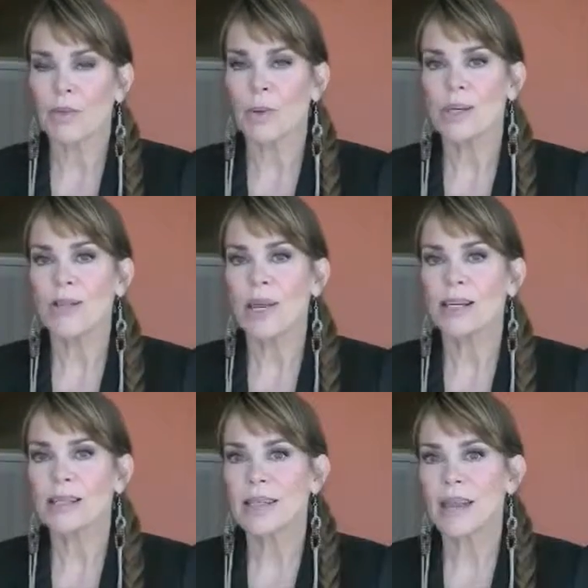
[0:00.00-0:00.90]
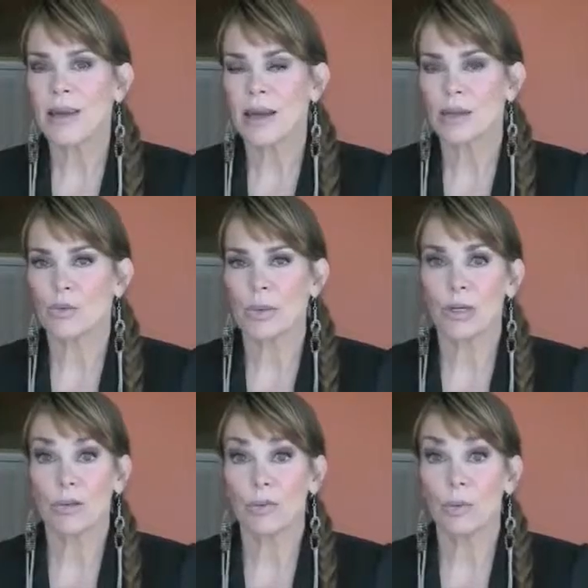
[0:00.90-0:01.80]
And the reason that I say that is
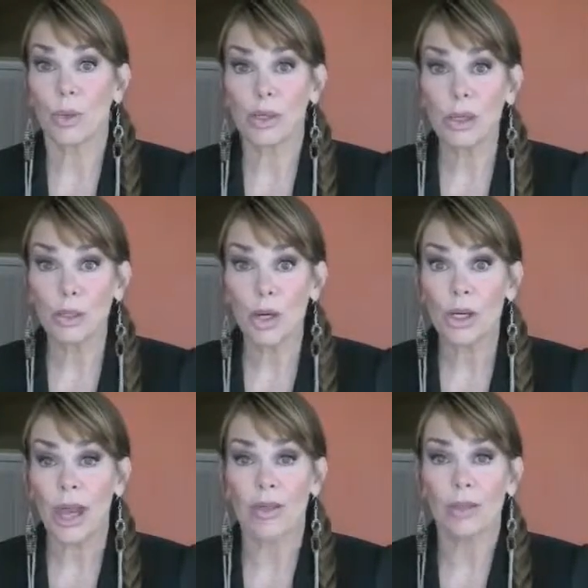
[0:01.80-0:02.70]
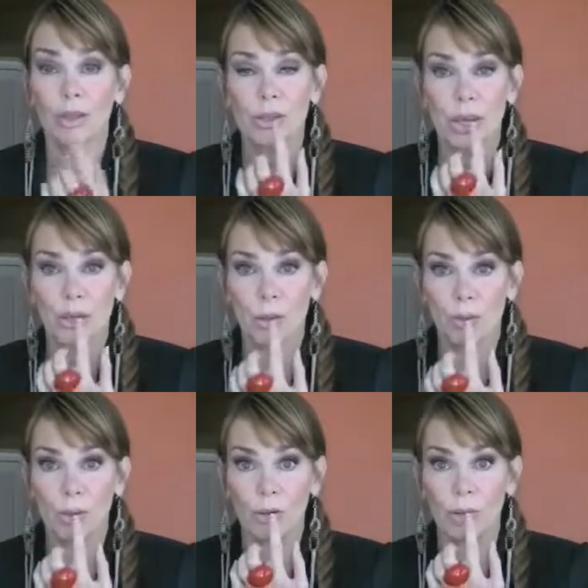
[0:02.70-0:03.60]
because if you really look at the center
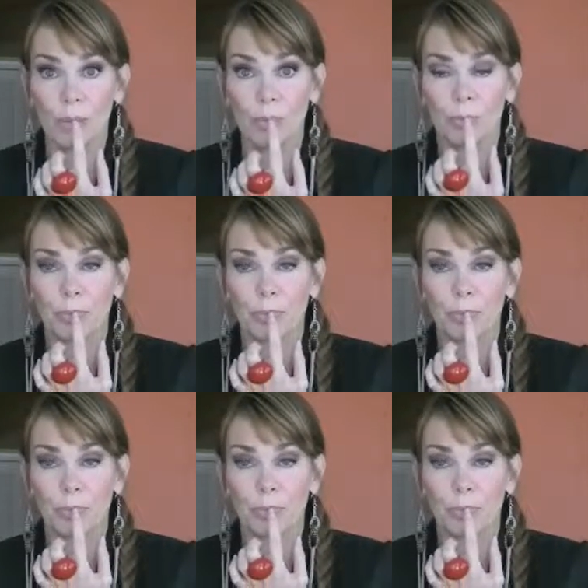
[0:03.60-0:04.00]
of your lip,